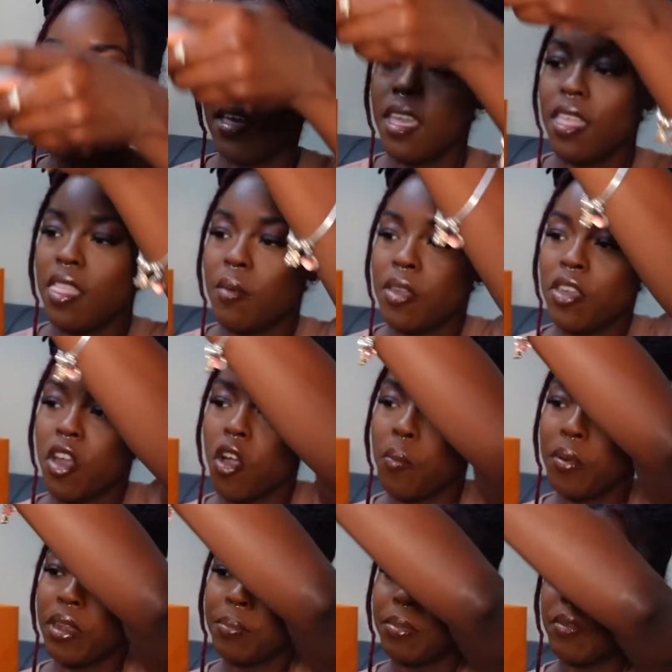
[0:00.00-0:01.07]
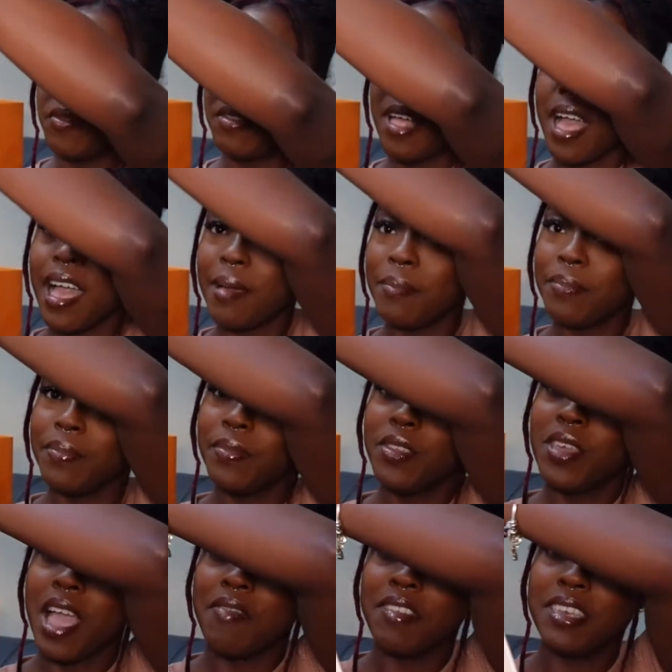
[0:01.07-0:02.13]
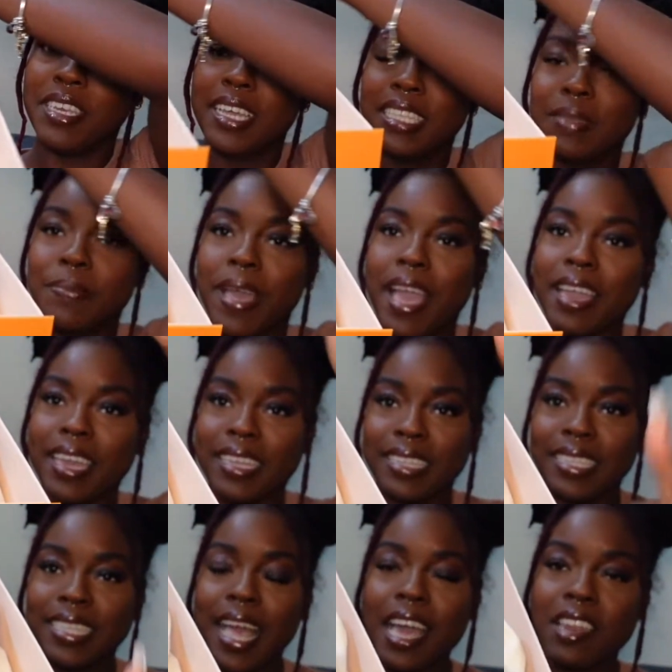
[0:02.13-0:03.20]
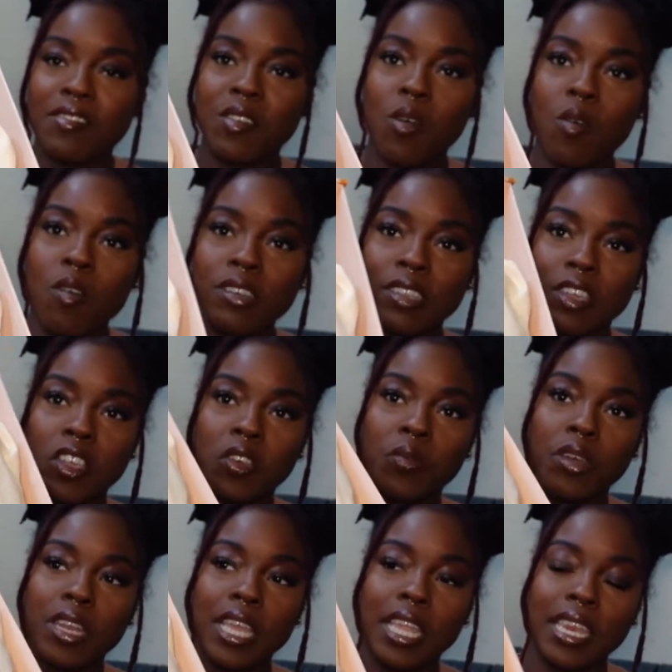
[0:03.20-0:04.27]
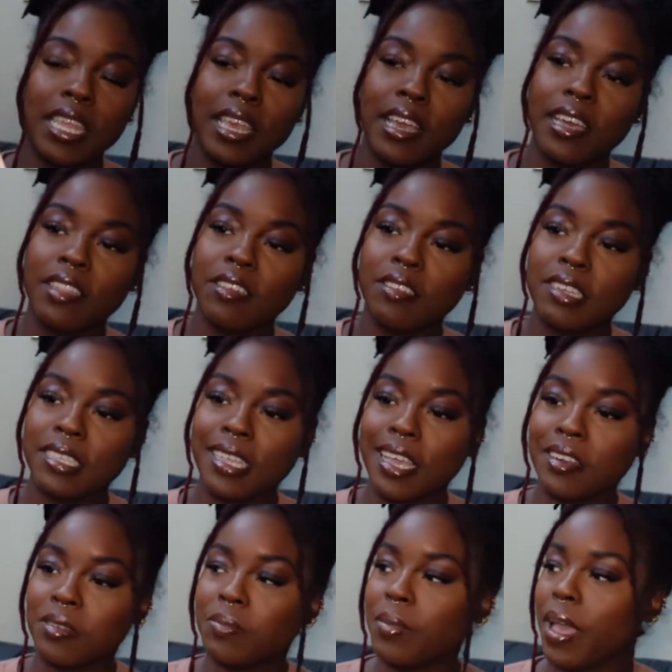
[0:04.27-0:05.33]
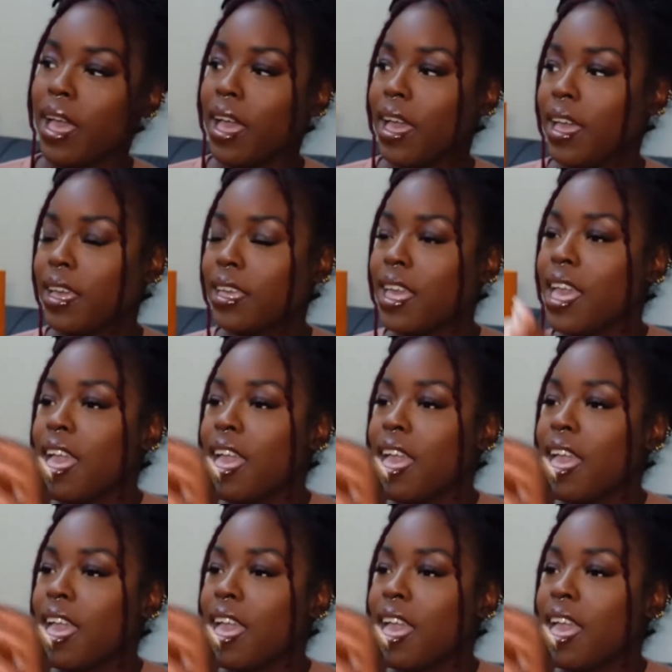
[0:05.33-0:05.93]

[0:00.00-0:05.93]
And then when you open up the flap, you have the dust bag inside, of course, like you would any other designer bag.